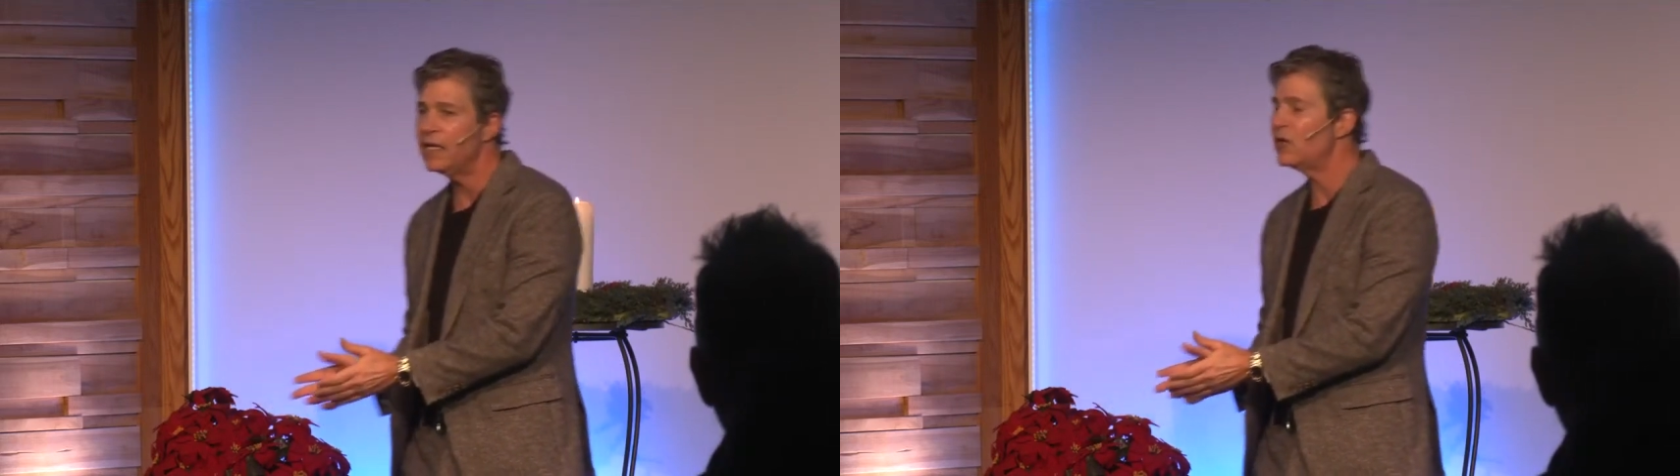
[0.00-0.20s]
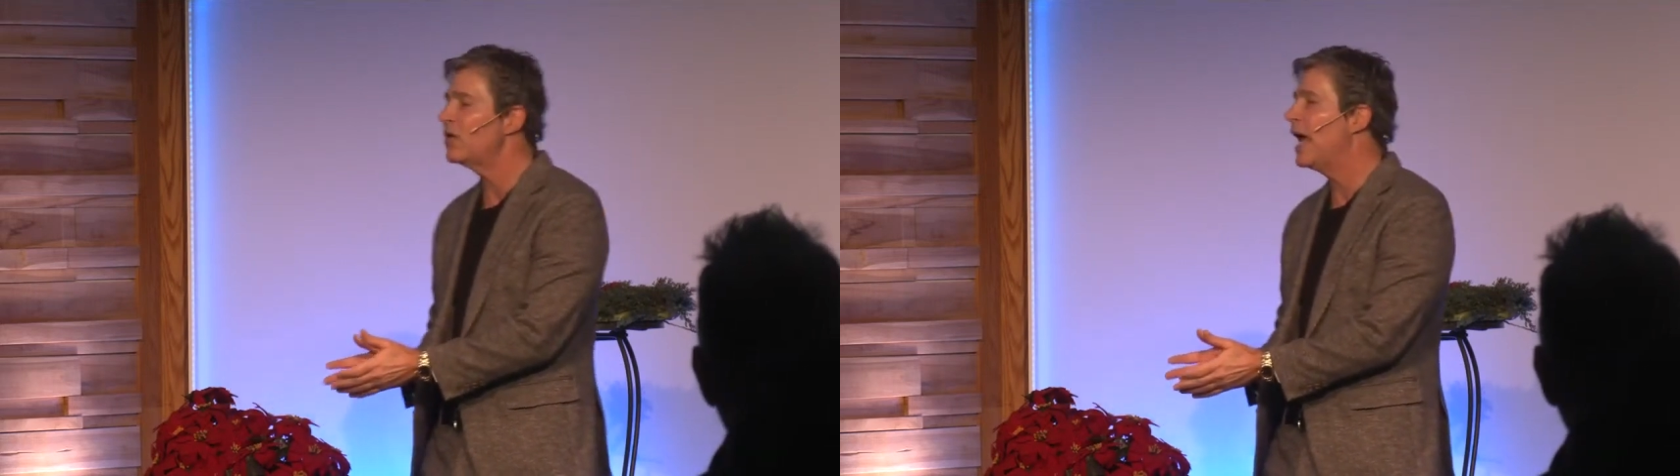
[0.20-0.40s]

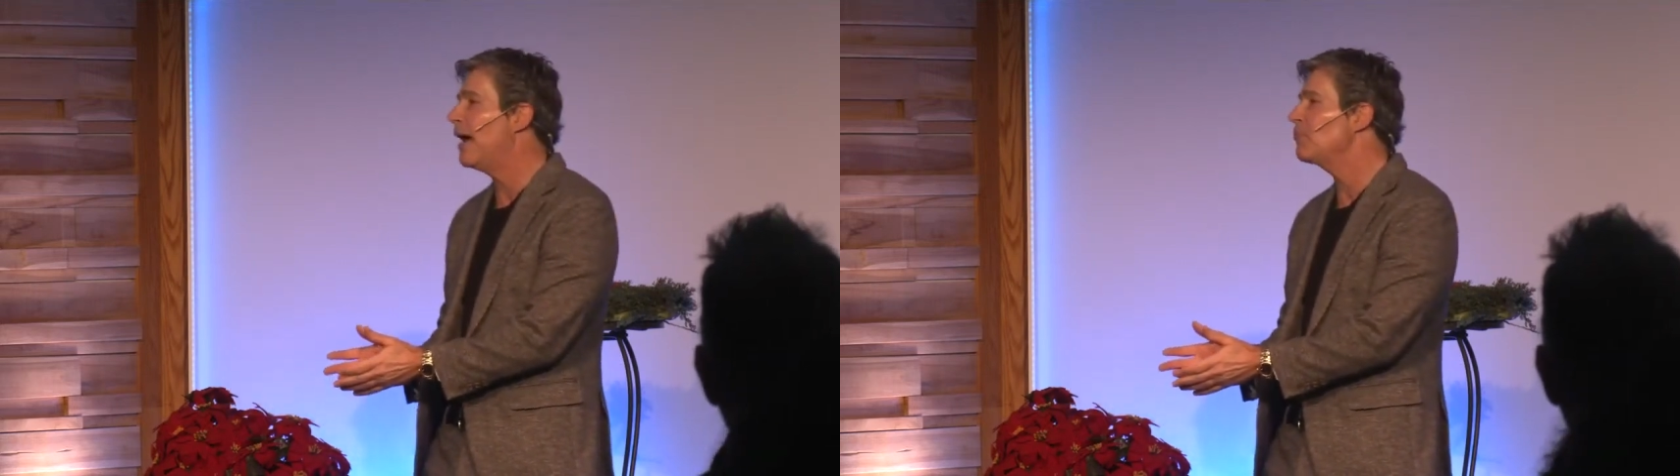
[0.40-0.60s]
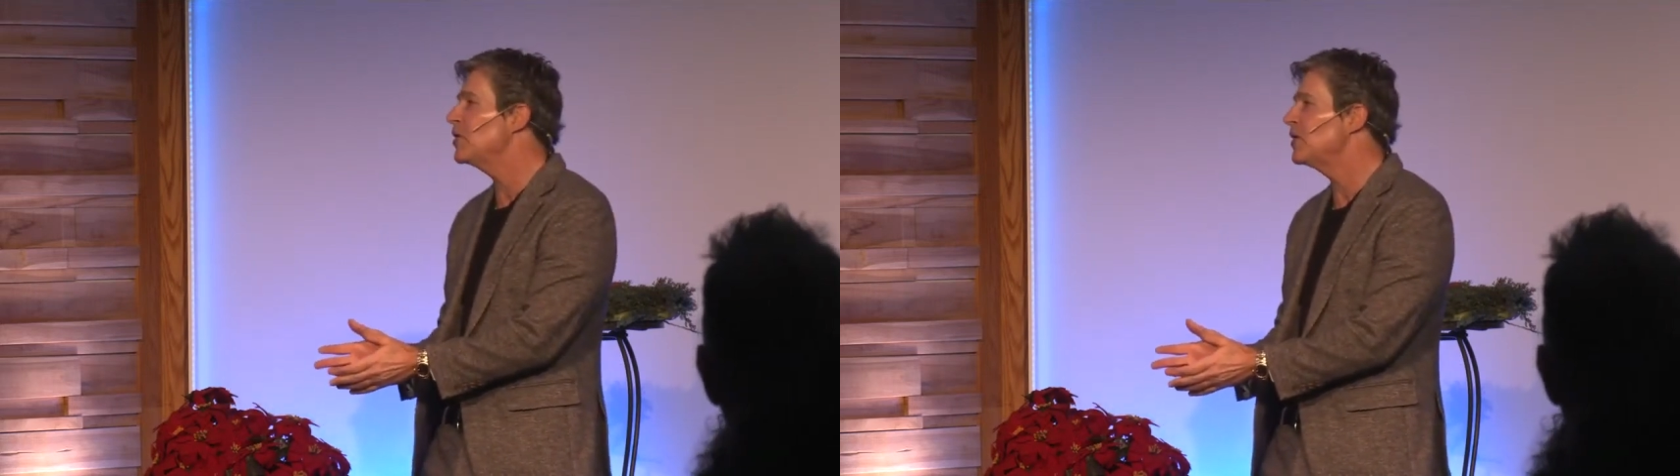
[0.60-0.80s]
It'll
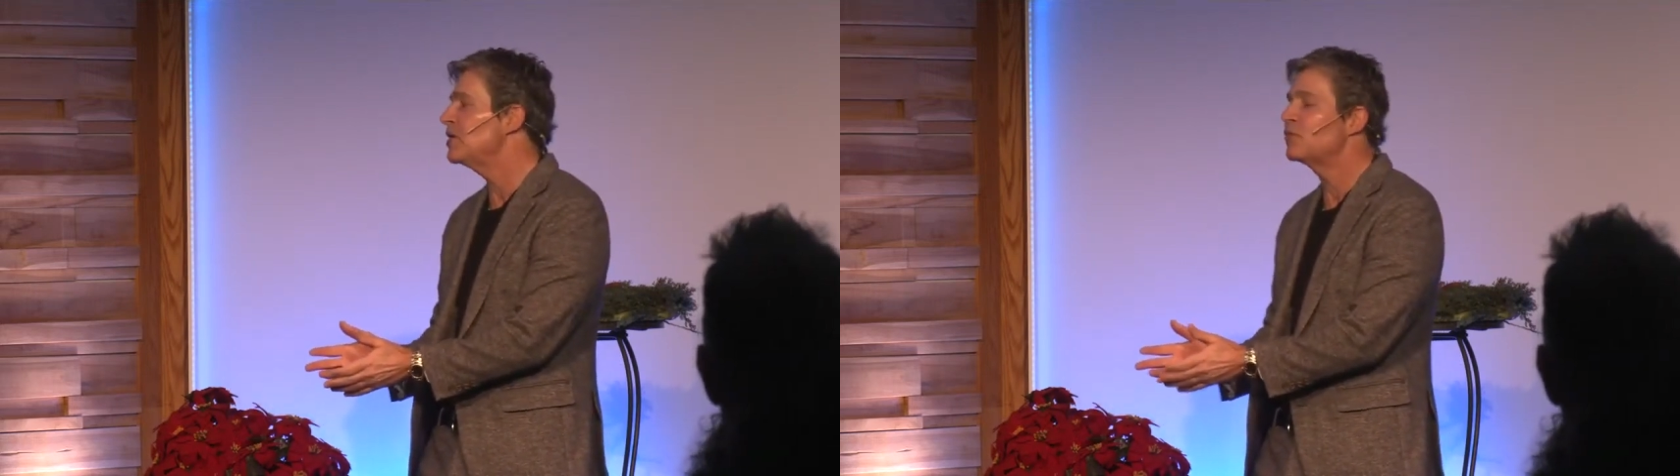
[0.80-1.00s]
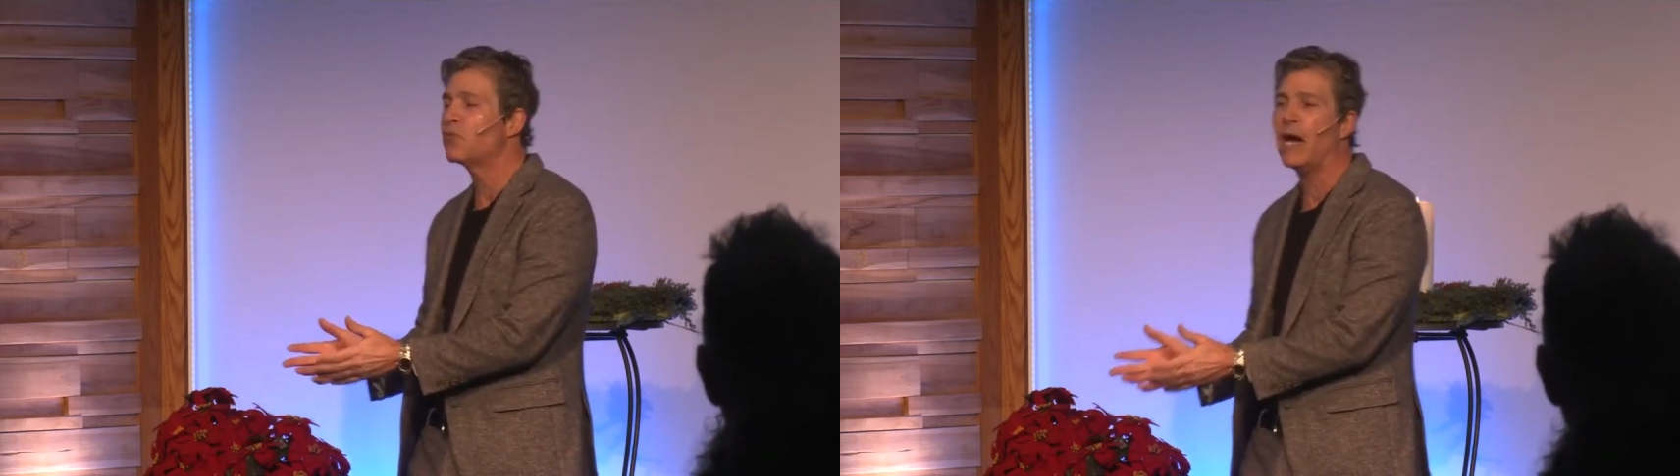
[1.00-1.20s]
happen in
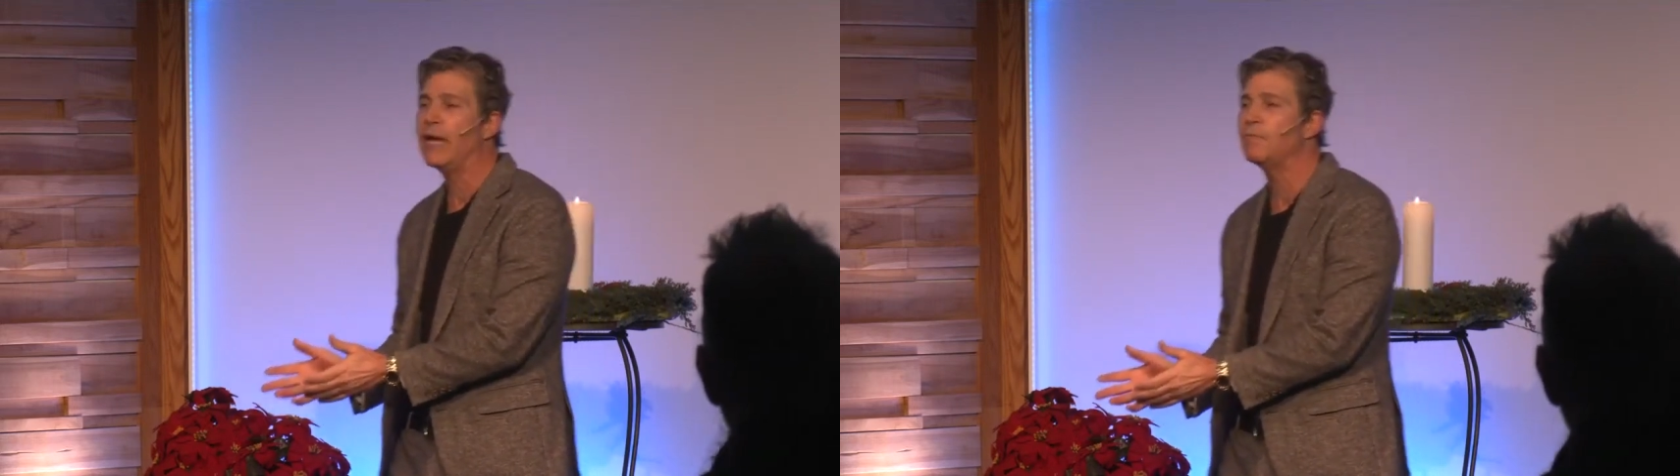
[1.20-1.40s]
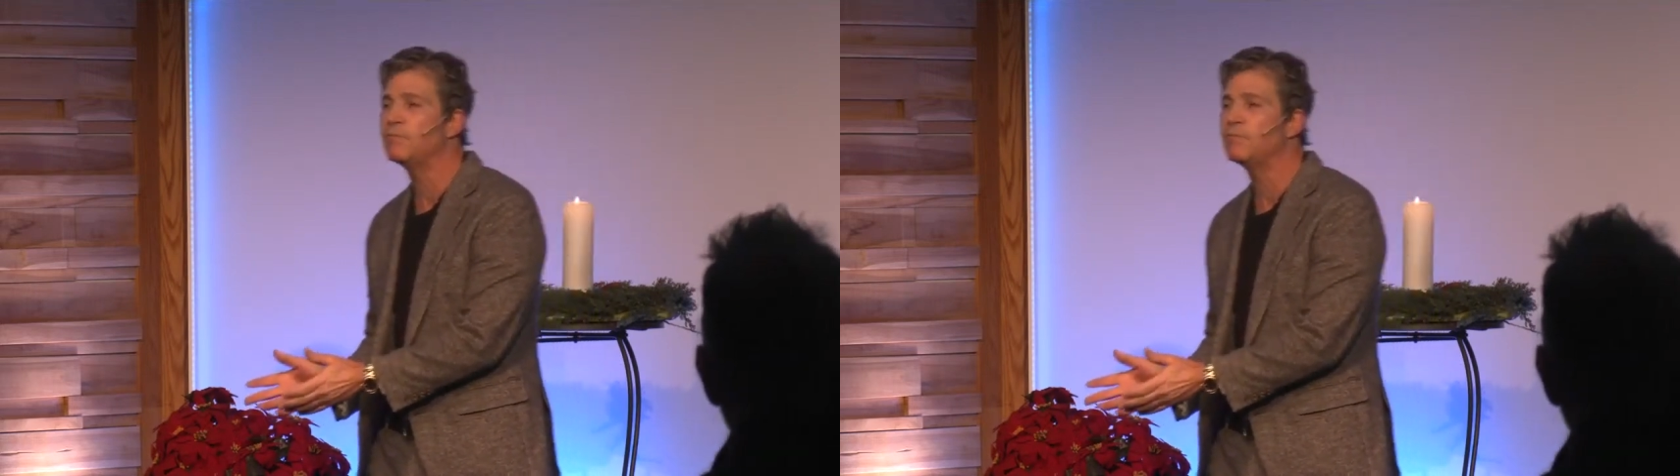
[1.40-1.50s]
its right